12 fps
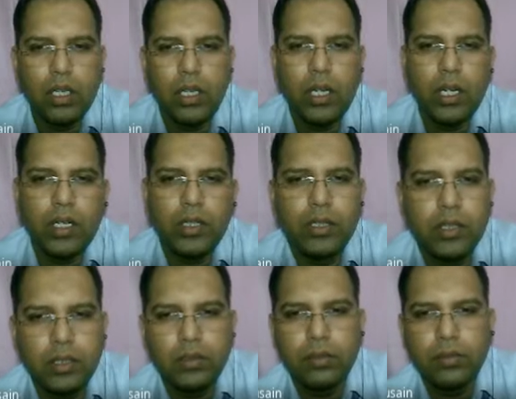and
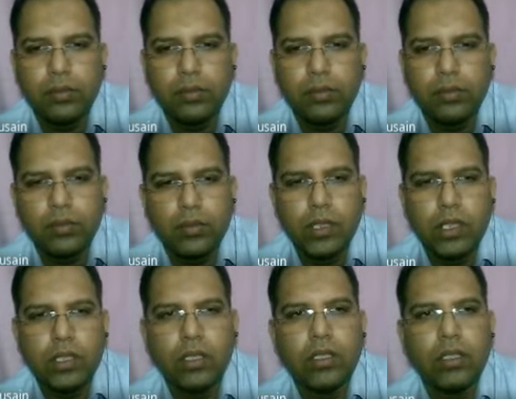
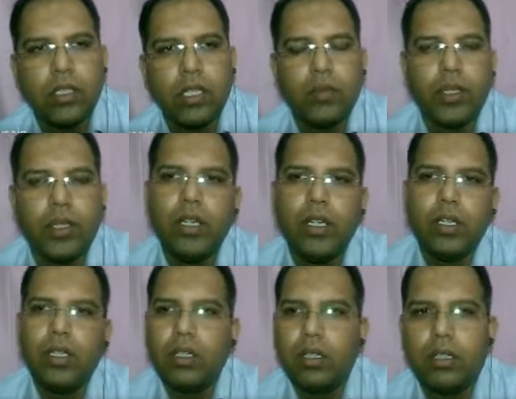they are very
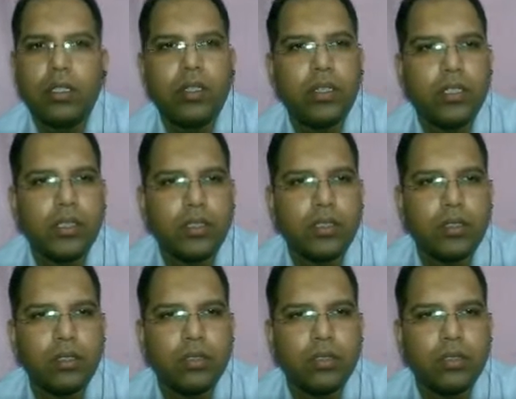contagious.